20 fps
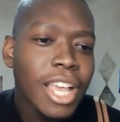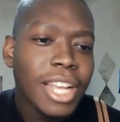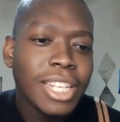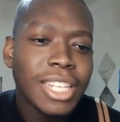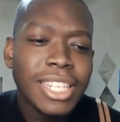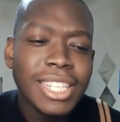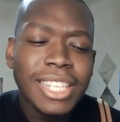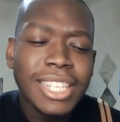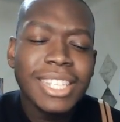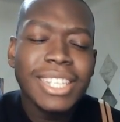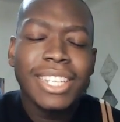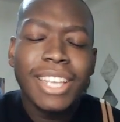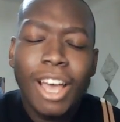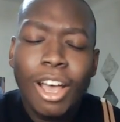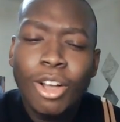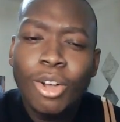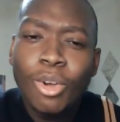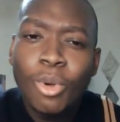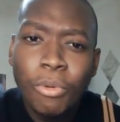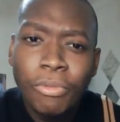Just to see
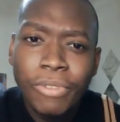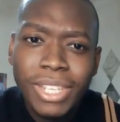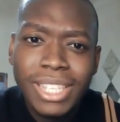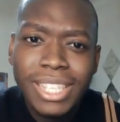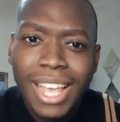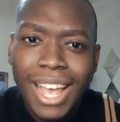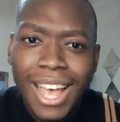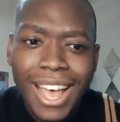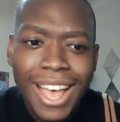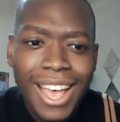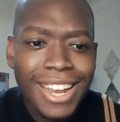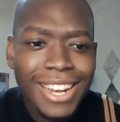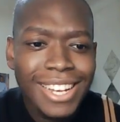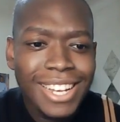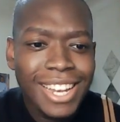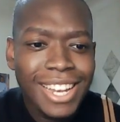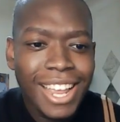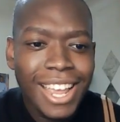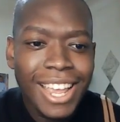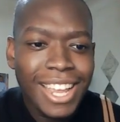her goofy side,
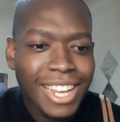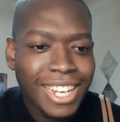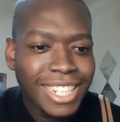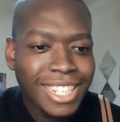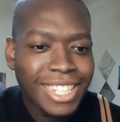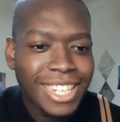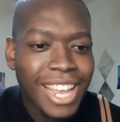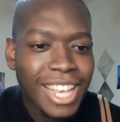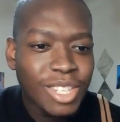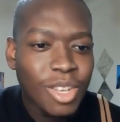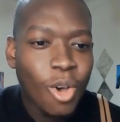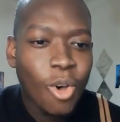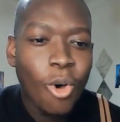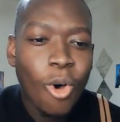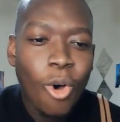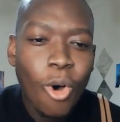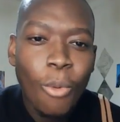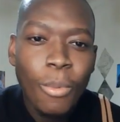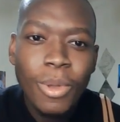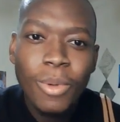that's
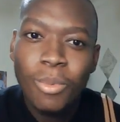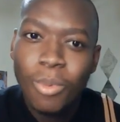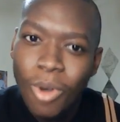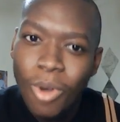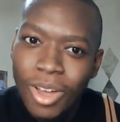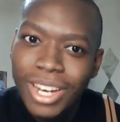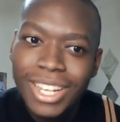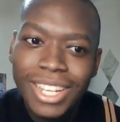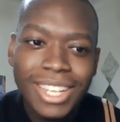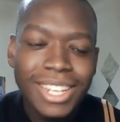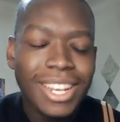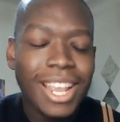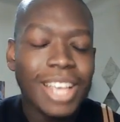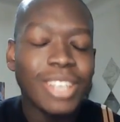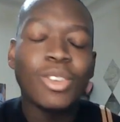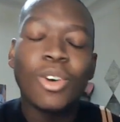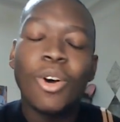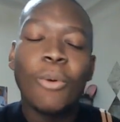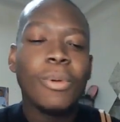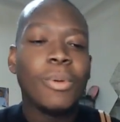all we wanted.
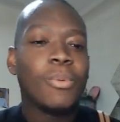That's all we